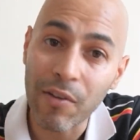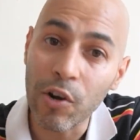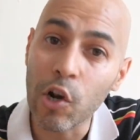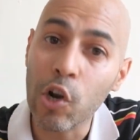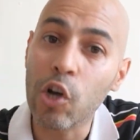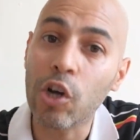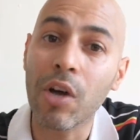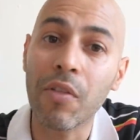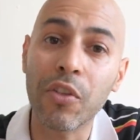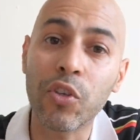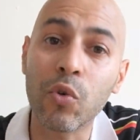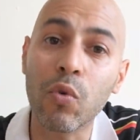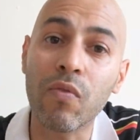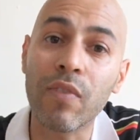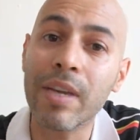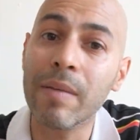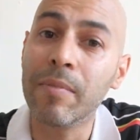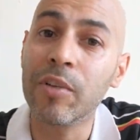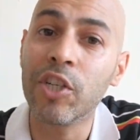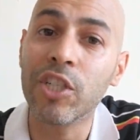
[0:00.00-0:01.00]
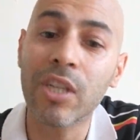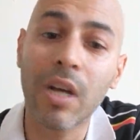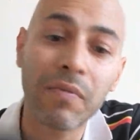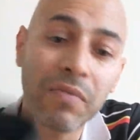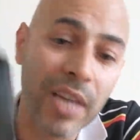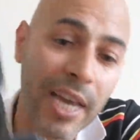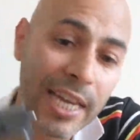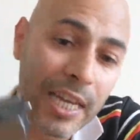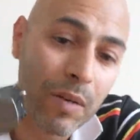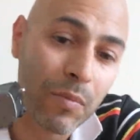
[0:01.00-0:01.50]
a look at the sort of images
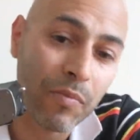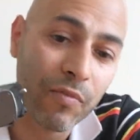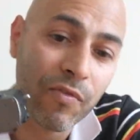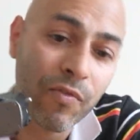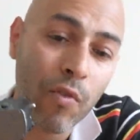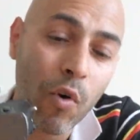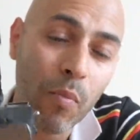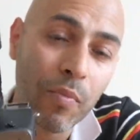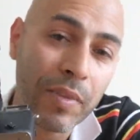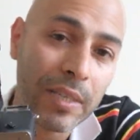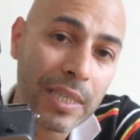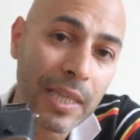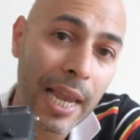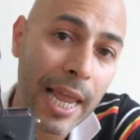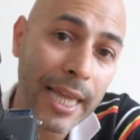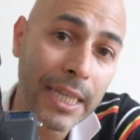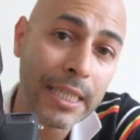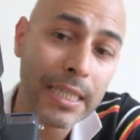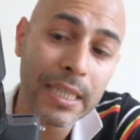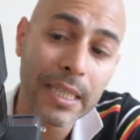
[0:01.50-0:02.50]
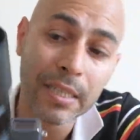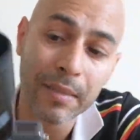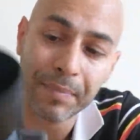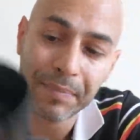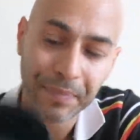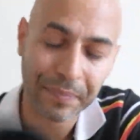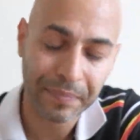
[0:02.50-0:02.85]
I've taken from this lens.